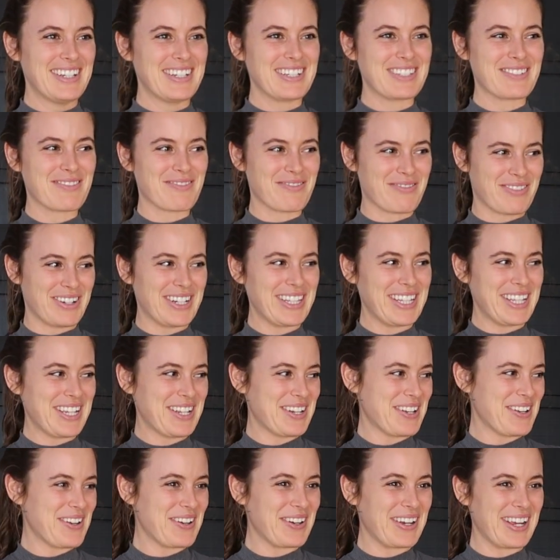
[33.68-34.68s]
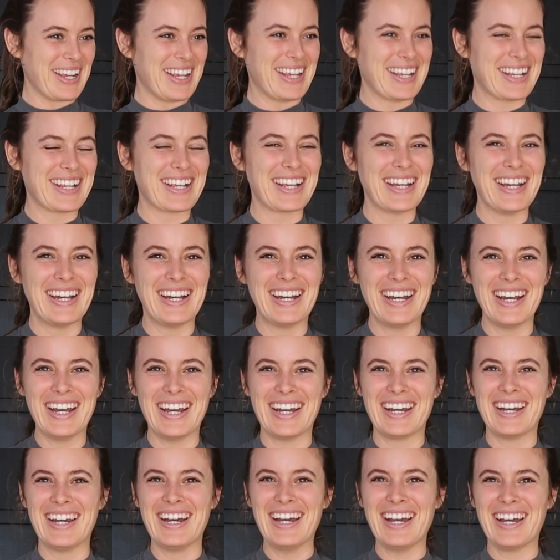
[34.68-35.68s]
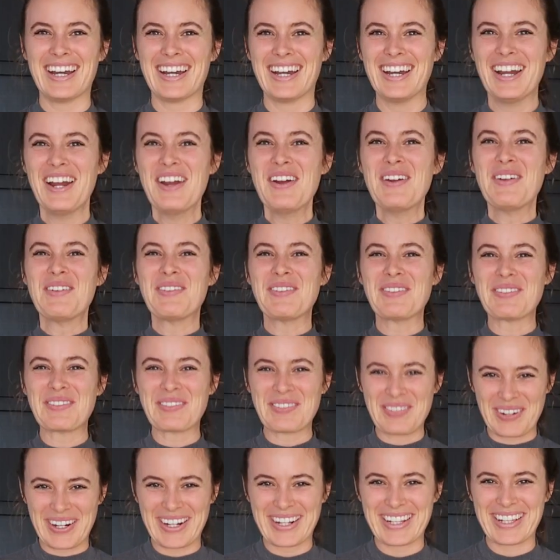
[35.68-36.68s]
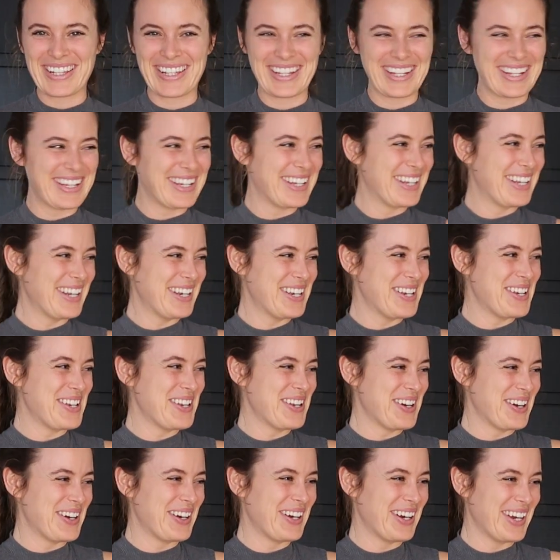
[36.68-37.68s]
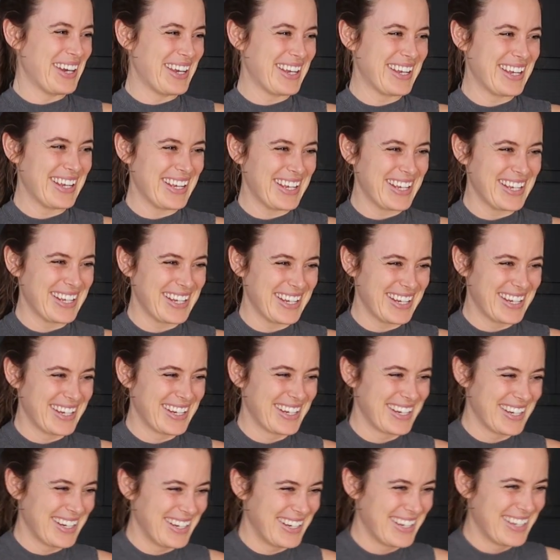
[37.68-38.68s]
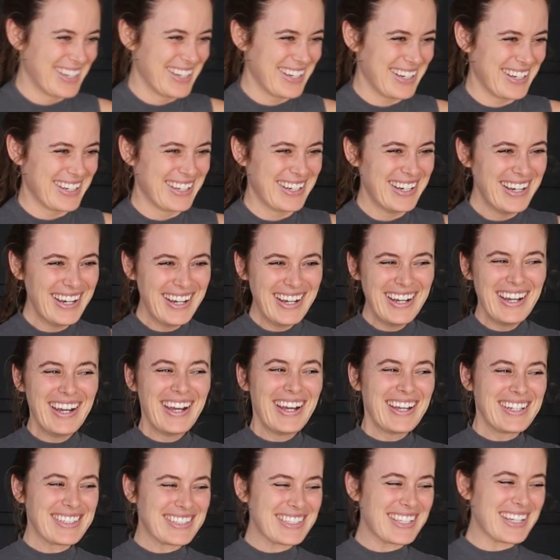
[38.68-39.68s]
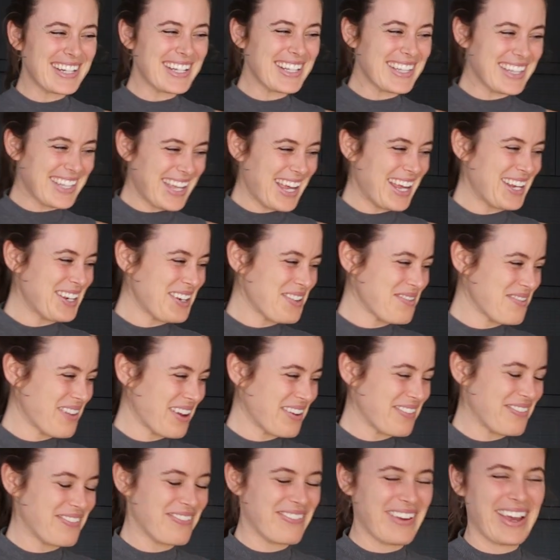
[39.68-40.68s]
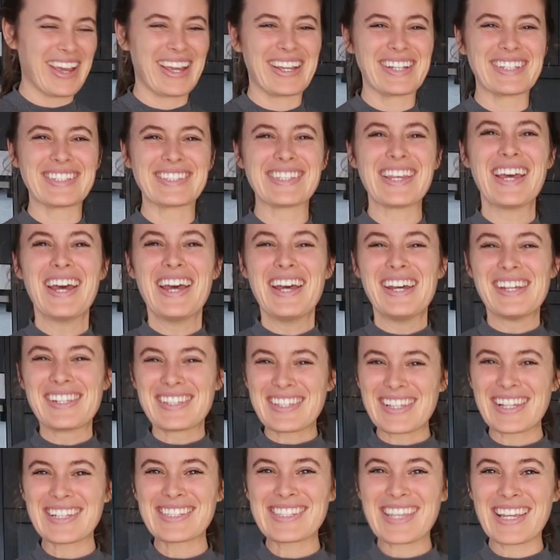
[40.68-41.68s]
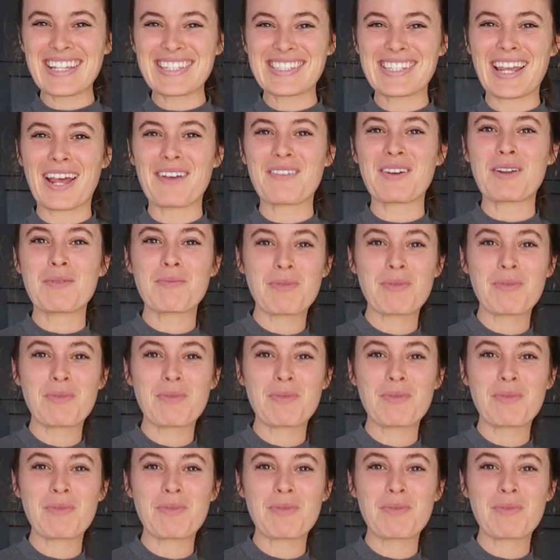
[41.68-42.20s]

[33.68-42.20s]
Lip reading: It's really annoying. Really annoying. It's gonna land on my face. So let's get started.